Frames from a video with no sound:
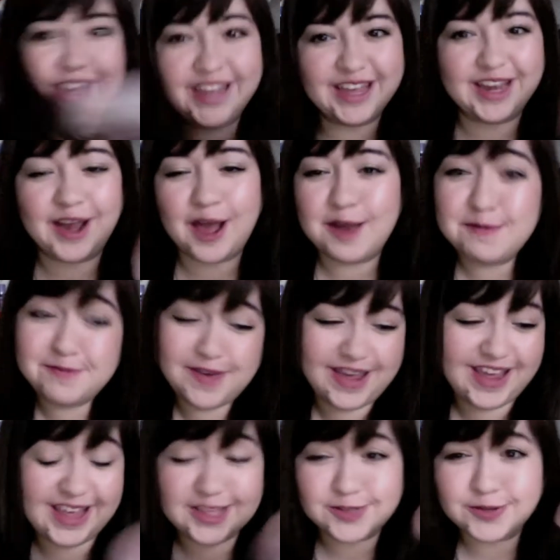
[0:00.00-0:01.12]
it on,
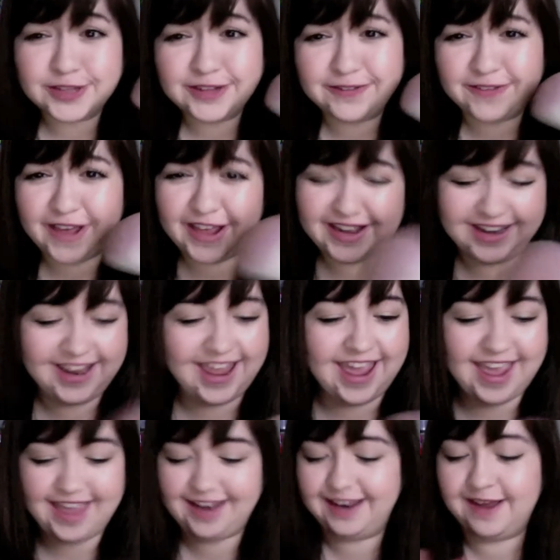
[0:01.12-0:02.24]
but it's really fun
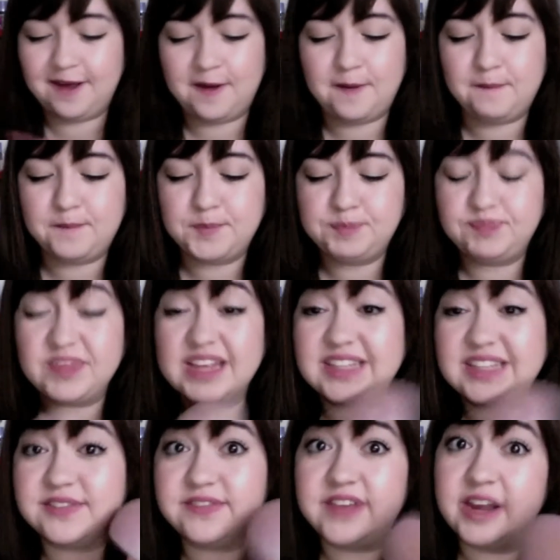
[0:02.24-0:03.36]
and um,
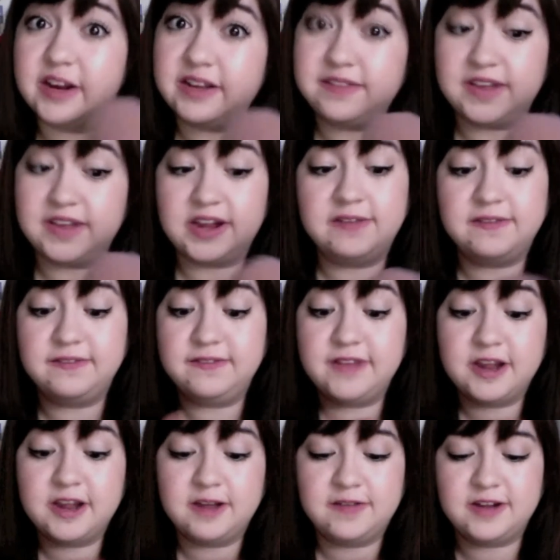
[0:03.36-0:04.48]
it's very, very,
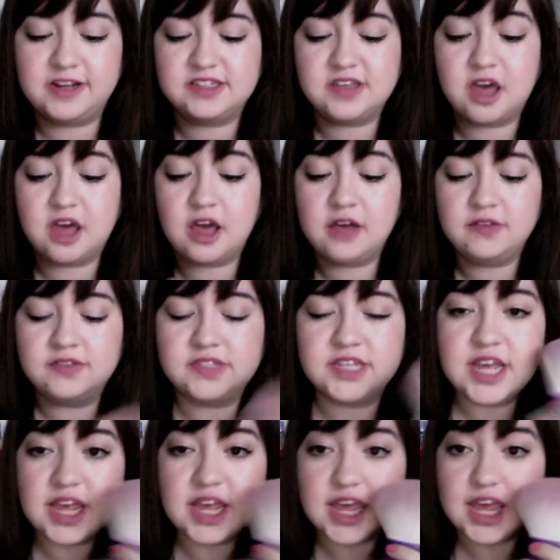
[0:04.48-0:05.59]
very, very soft.
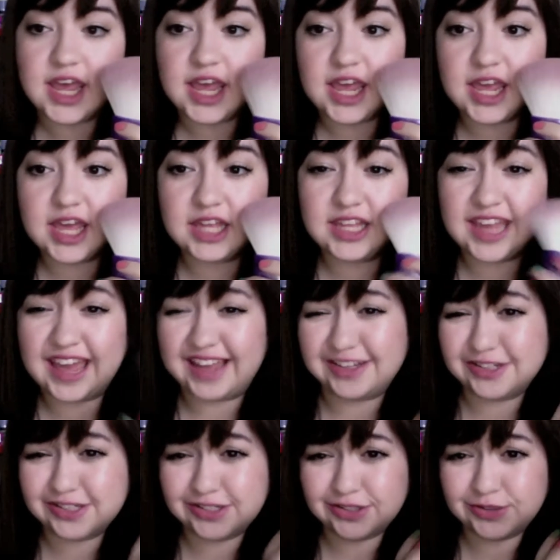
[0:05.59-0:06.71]
And yeah, it
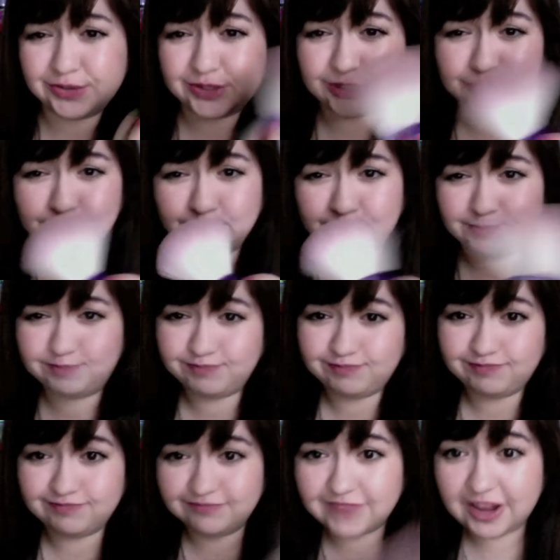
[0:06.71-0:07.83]
just looks really cool.
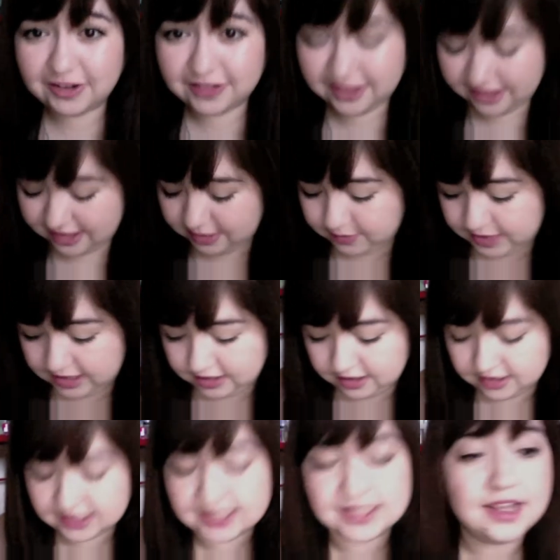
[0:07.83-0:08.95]
I really like the way it
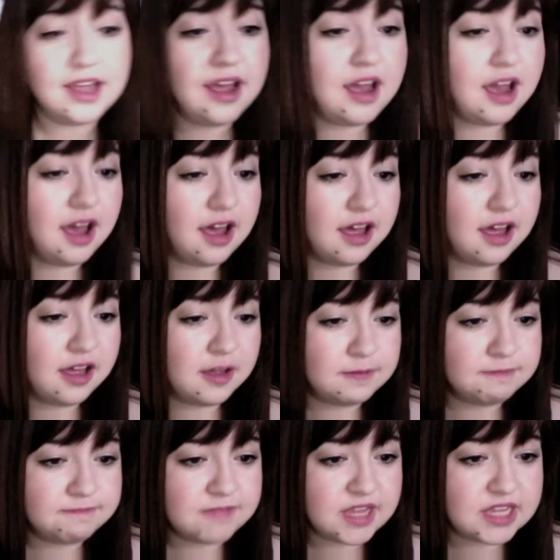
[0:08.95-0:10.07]
looks. Um,